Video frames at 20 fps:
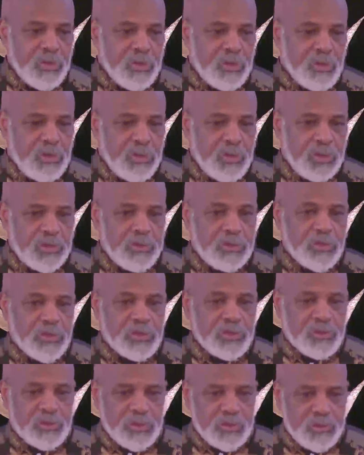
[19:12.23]
It
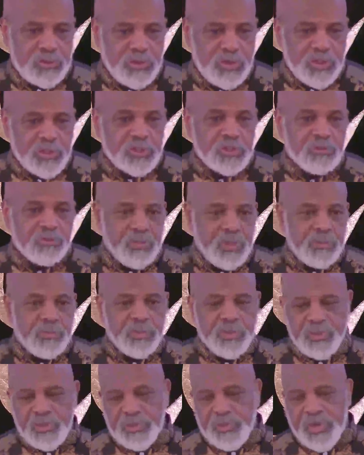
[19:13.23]
just suggests
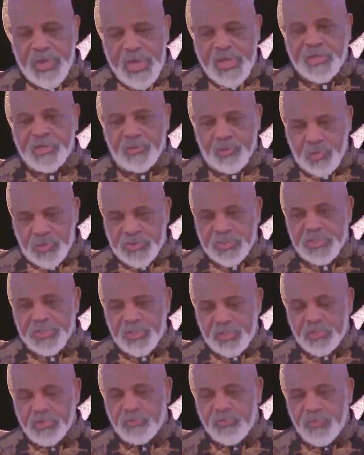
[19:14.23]
maybe the data was
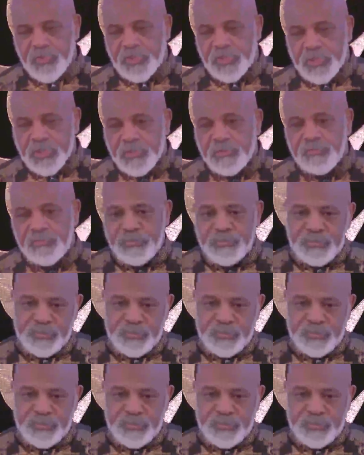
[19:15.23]
insufficient.